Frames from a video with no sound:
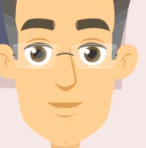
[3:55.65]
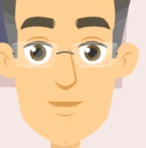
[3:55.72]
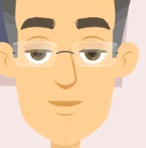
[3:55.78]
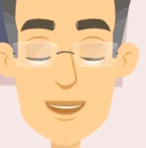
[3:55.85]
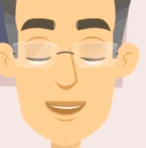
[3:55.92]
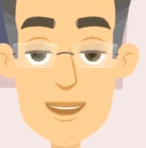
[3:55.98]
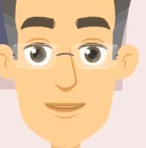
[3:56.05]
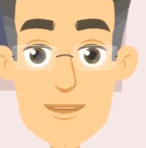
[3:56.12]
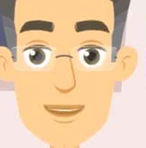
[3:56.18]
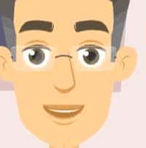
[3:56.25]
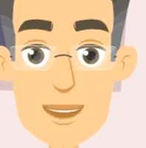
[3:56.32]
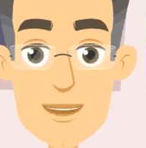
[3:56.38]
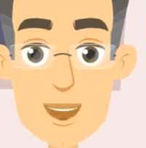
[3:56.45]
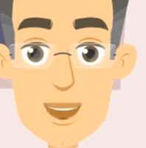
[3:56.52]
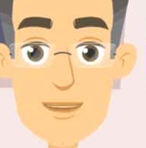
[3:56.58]
These are
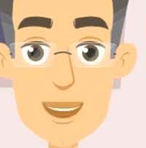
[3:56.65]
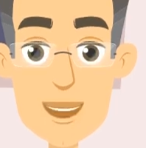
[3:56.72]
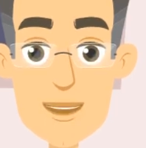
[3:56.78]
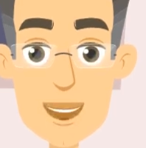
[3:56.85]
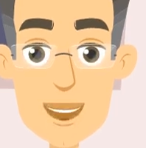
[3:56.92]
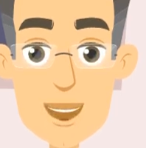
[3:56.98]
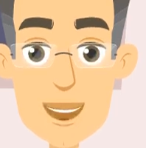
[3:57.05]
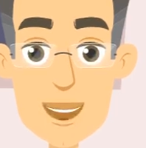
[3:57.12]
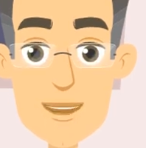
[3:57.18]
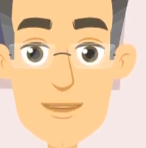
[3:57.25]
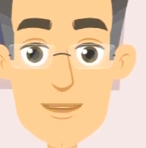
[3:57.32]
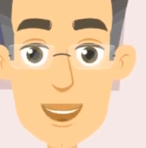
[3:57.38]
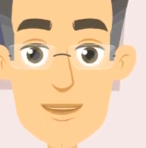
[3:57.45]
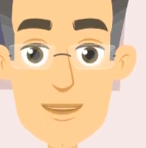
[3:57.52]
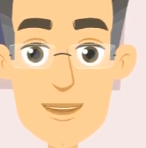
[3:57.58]
abrupt movements that cause
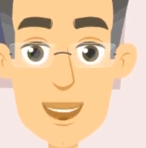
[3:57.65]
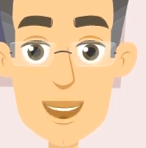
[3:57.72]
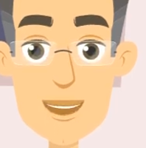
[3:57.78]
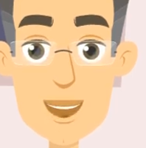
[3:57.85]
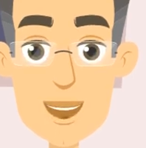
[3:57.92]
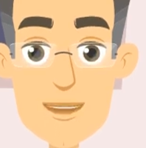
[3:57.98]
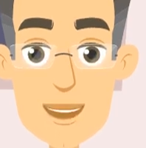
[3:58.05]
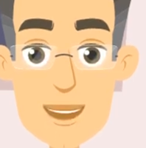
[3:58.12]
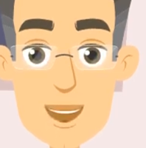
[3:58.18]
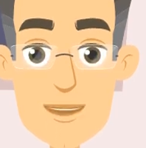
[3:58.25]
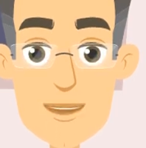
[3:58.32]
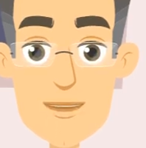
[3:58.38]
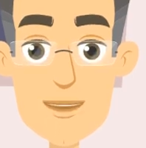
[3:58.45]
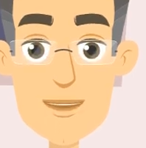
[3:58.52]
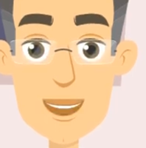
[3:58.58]
the knee to twist or
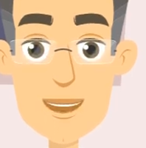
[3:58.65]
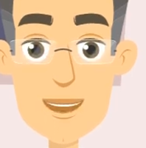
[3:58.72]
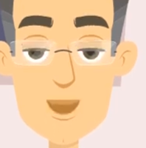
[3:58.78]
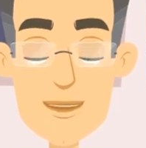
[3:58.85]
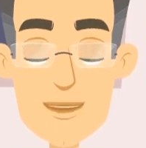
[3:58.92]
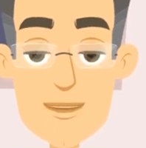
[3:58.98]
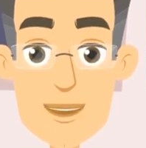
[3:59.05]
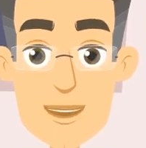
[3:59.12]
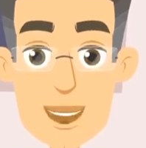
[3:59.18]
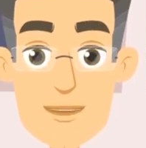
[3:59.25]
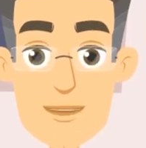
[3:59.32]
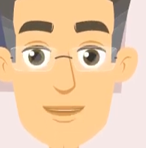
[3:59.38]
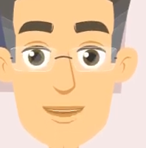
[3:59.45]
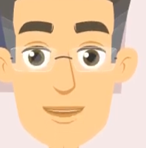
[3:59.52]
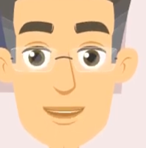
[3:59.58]
rotate beyond its
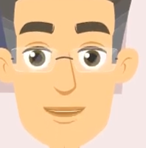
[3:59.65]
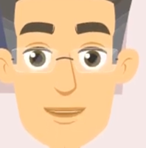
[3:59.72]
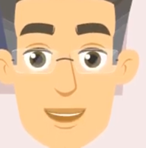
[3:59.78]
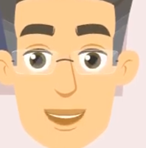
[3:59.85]
normal range of